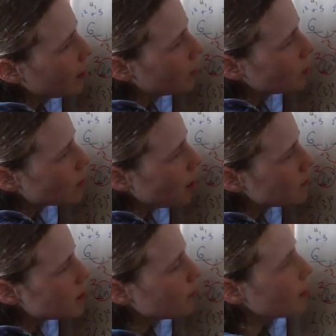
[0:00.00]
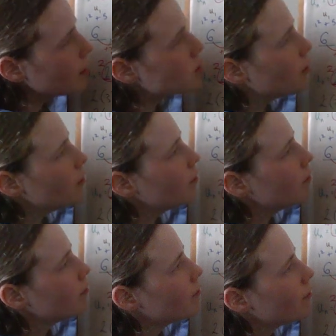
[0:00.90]
if you times it by 2,
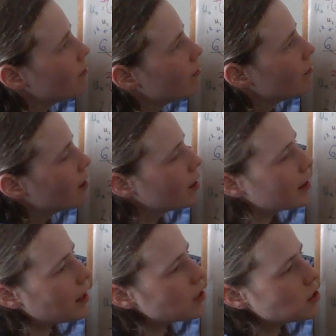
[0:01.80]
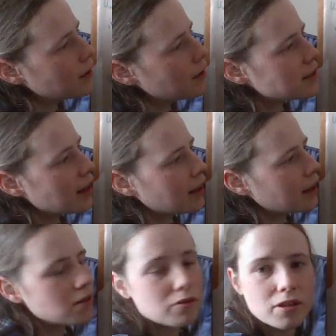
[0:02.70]
gets you that
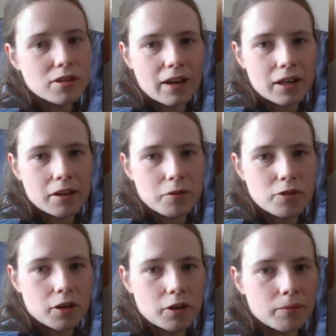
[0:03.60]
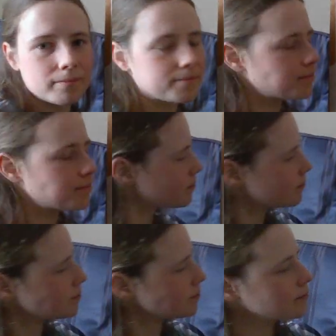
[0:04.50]
second difference value of 2.
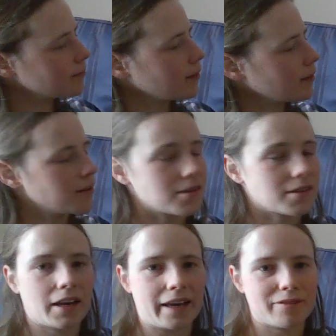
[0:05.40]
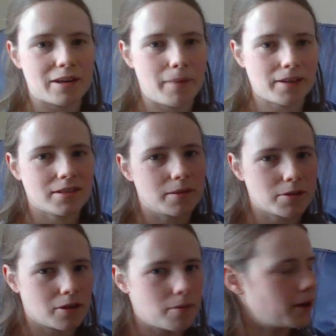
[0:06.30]
It's going to get very messy, I'm
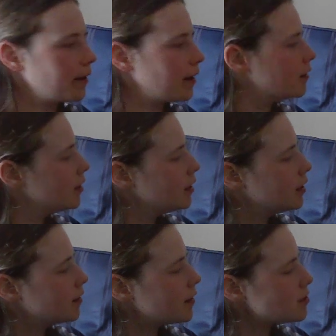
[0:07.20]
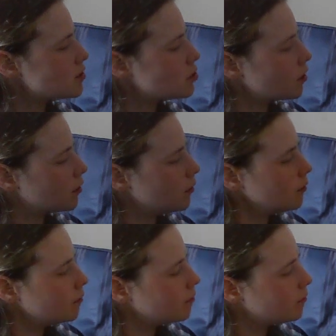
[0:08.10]
sorry about that. This
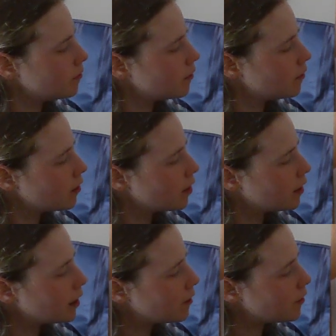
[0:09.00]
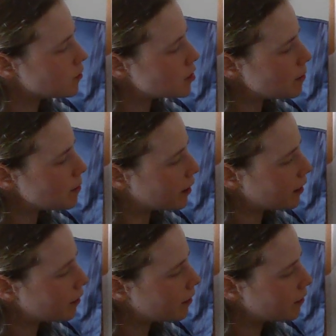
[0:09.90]
2, if you double
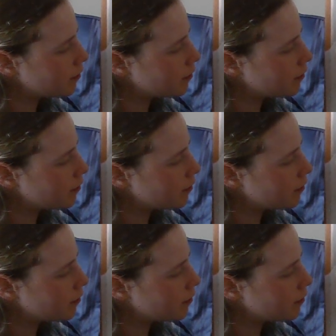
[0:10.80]
it,